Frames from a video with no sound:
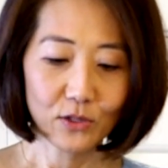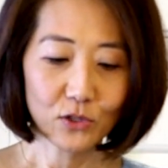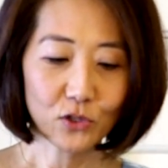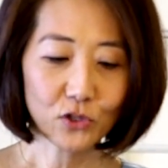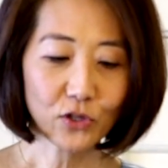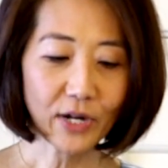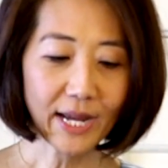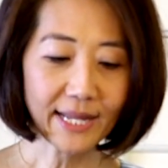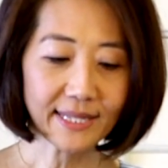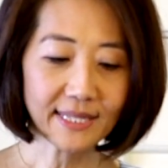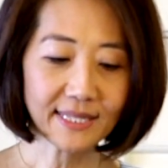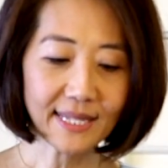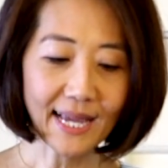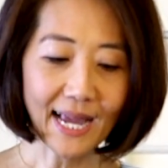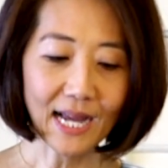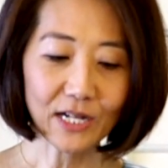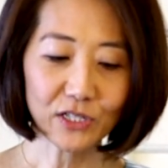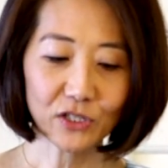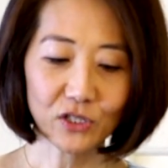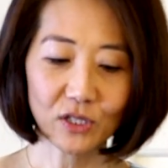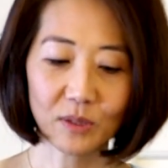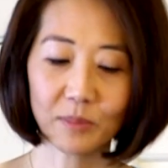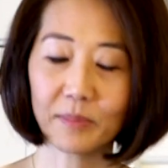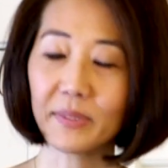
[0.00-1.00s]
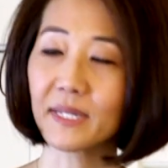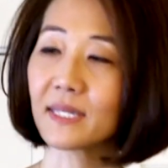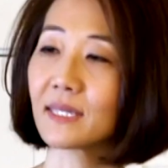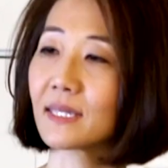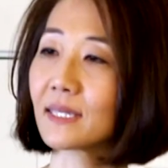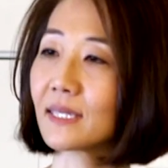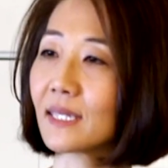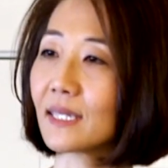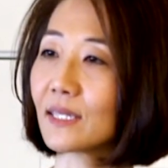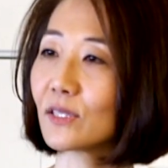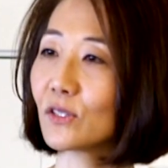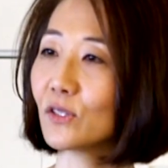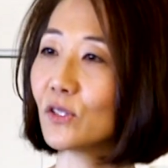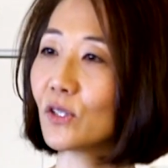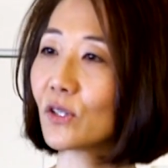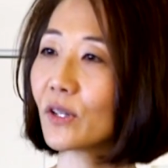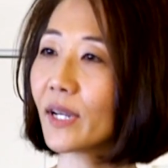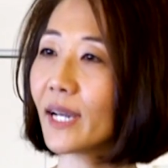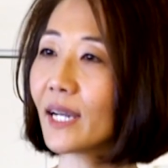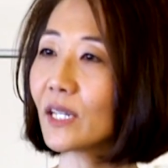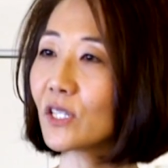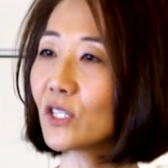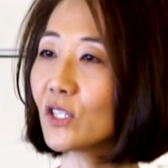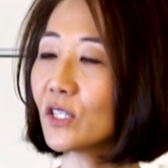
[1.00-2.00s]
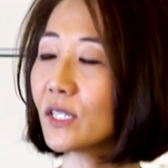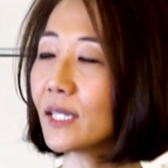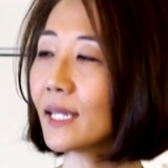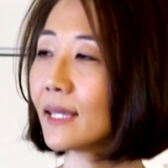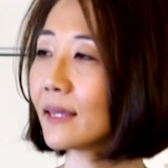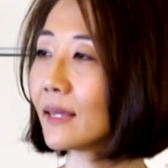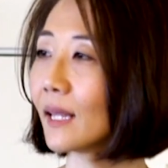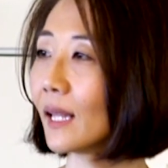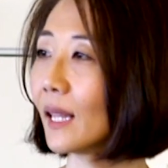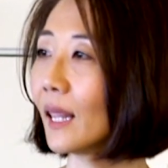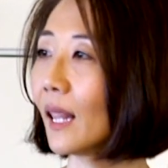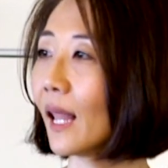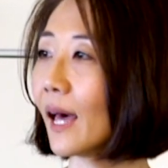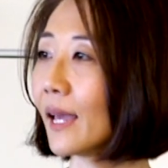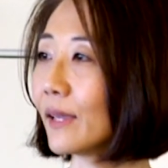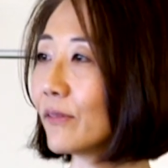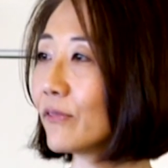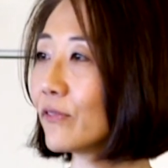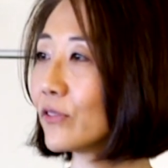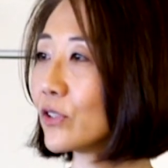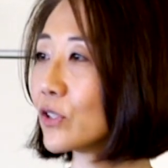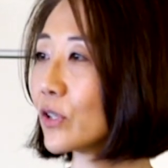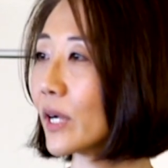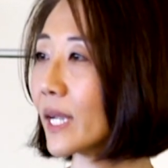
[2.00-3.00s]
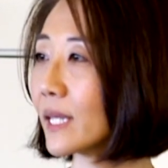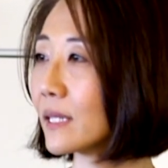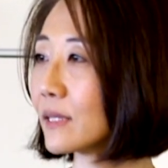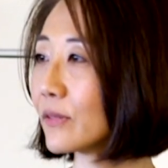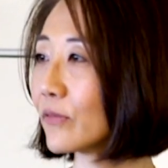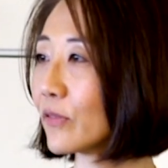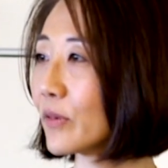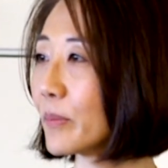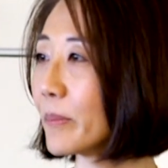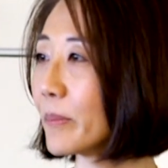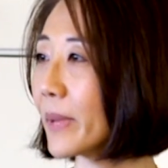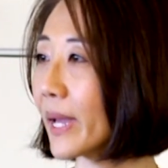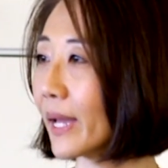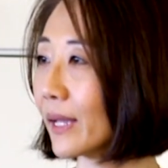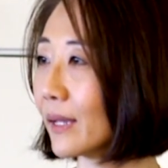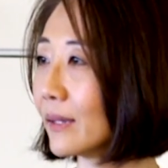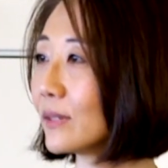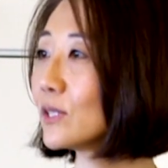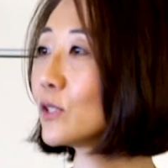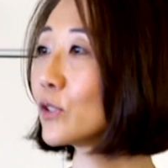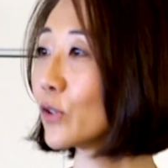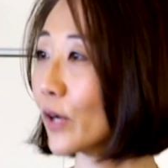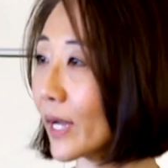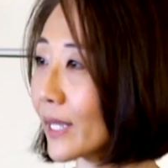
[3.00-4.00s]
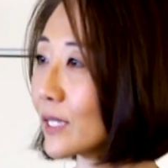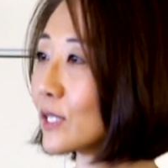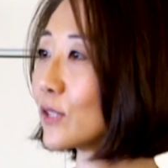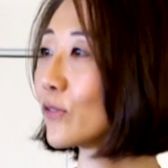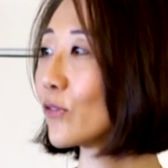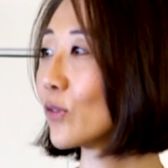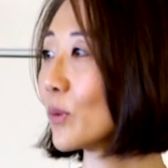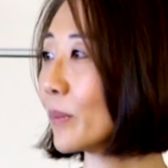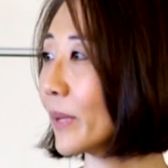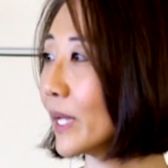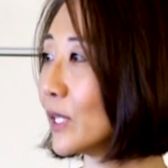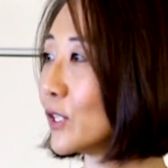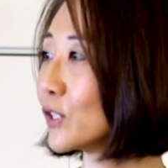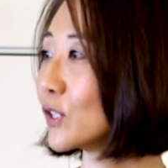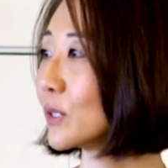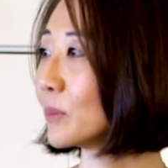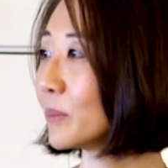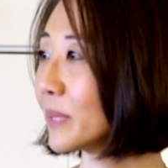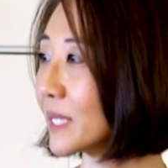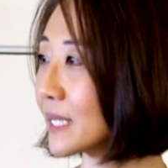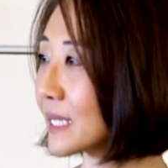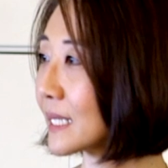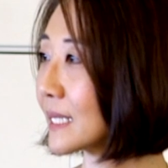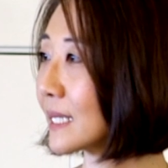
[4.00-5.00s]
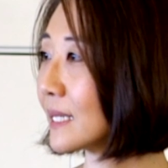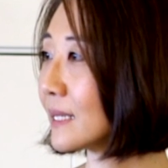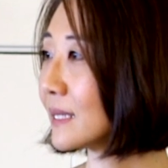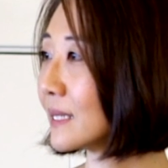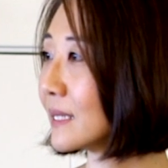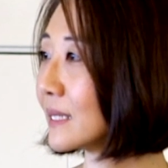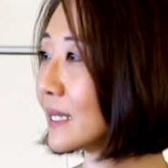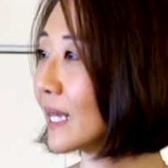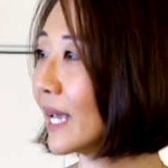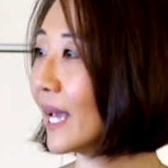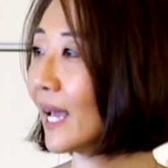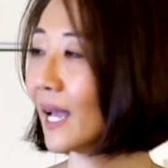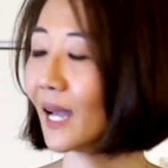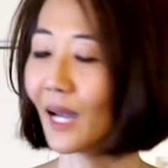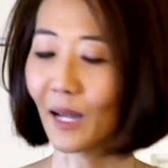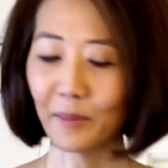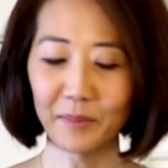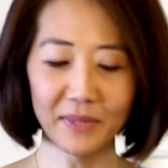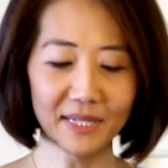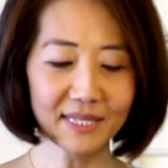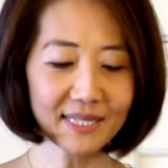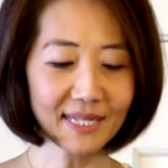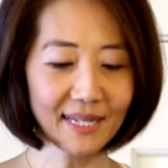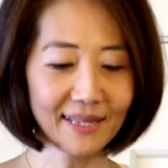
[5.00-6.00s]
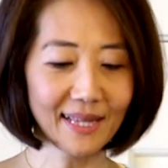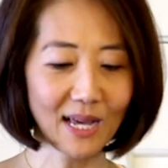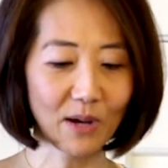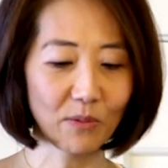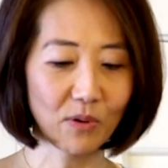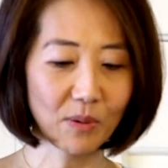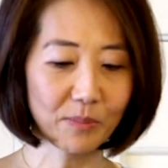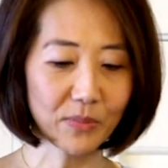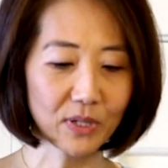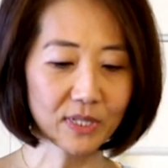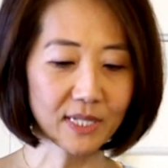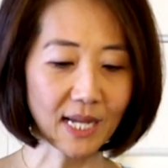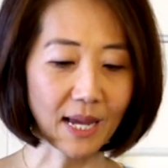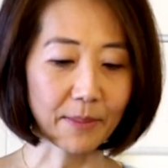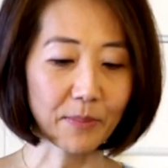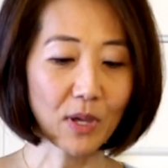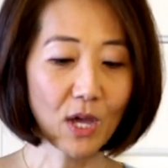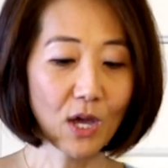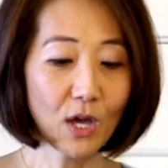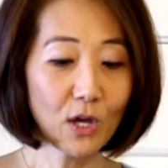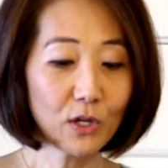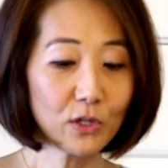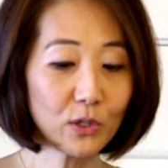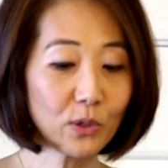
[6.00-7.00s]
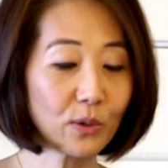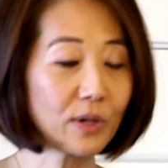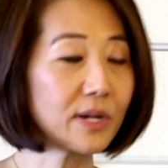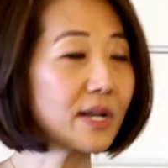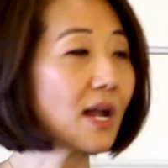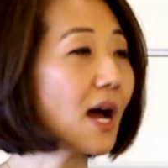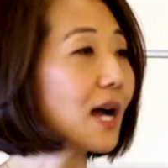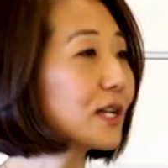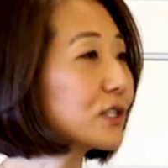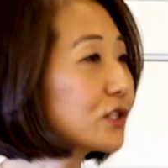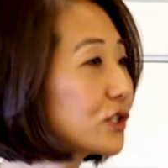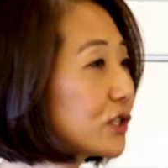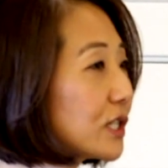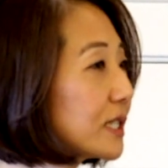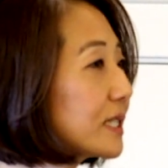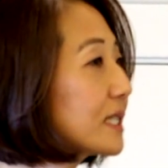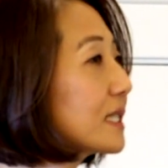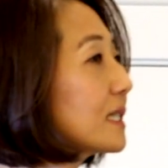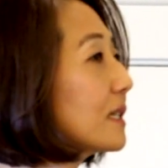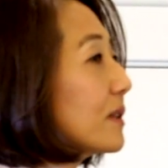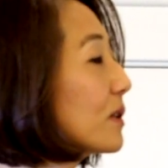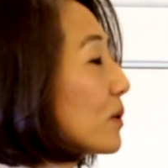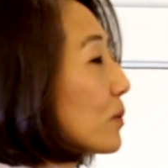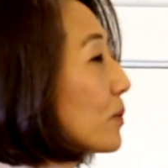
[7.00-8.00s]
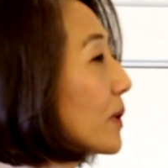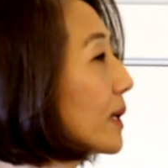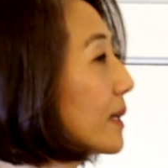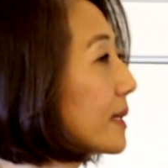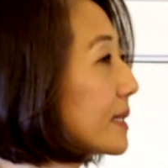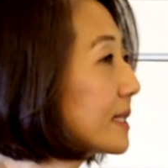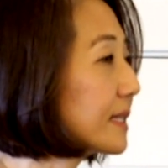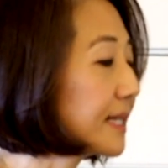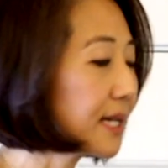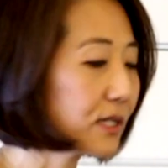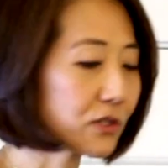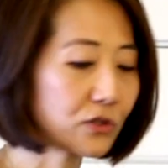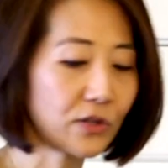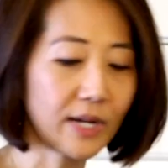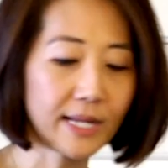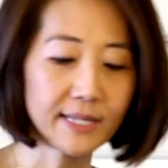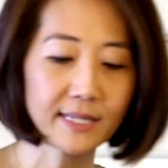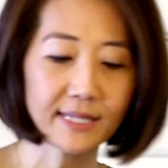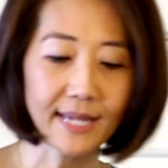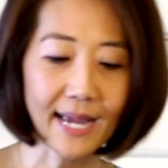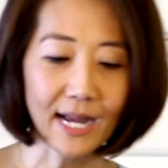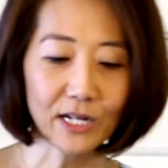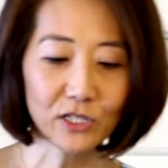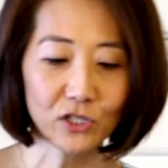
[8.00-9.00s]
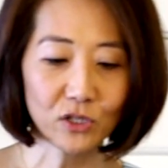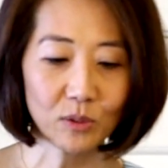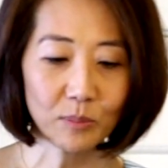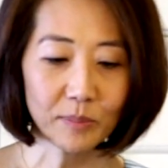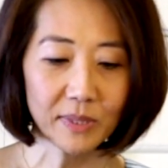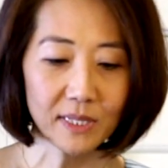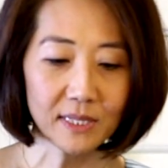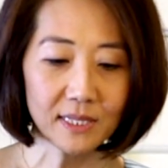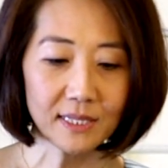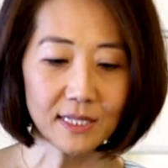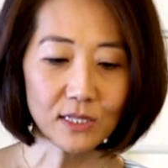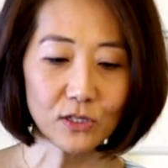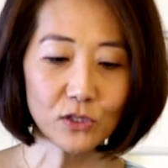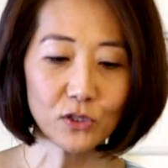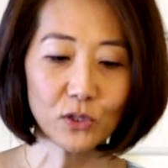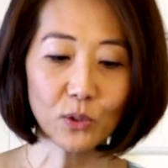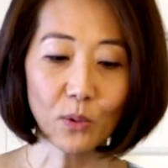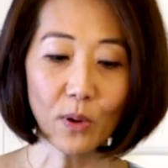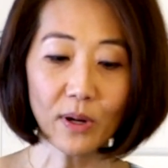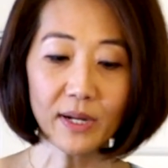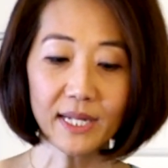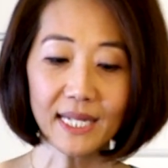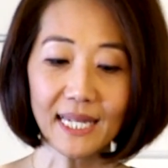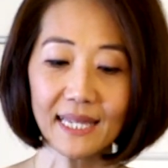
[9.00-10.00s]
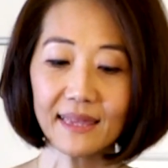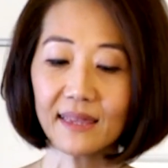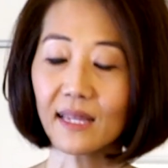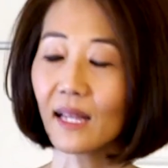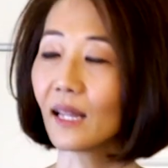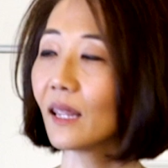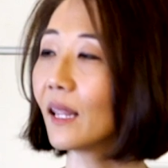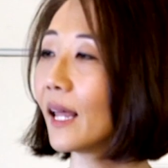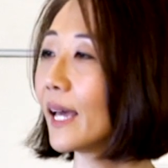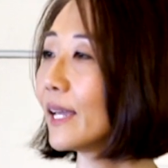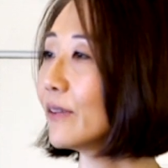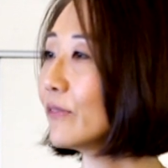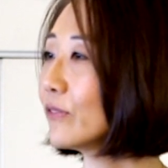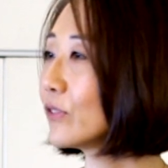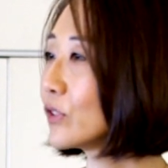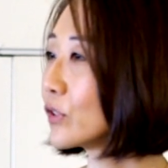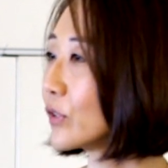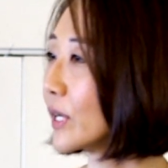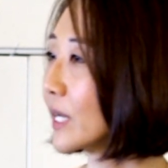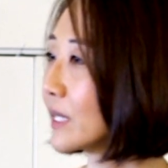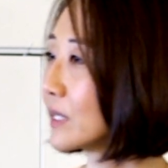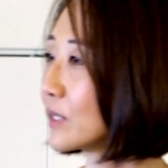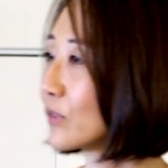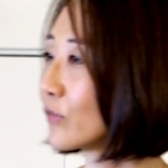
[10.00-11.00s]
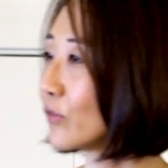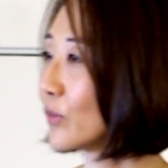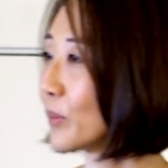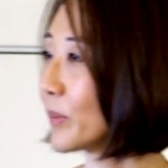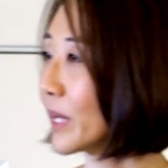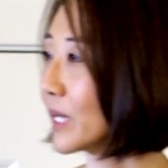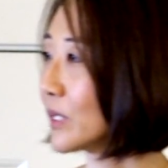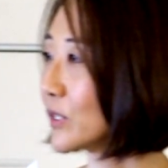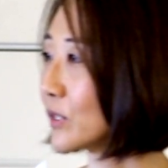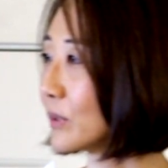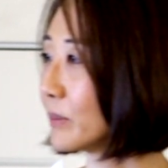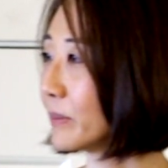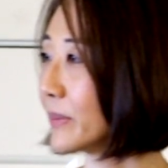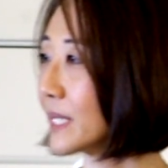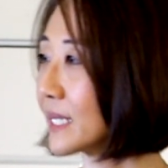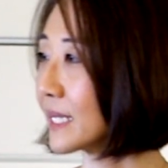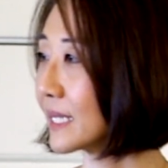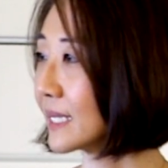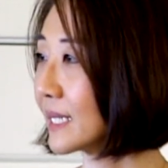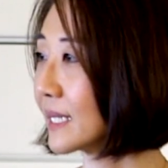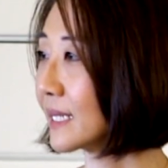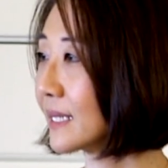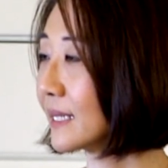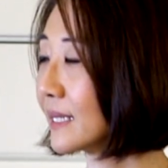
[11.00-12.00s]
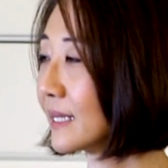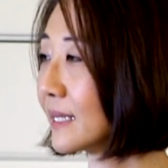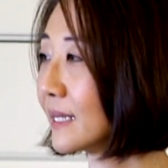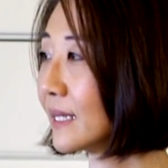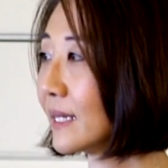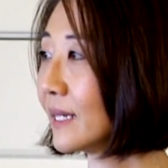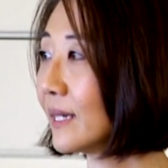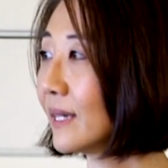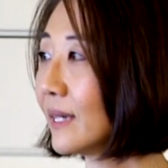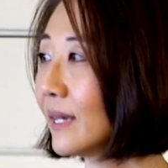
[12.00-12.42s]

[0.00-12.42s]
transaction business, you're actually in the life transformation business. I'm going to say that one more time. You are not just in the real estate transaction business, you are in the life transformation business.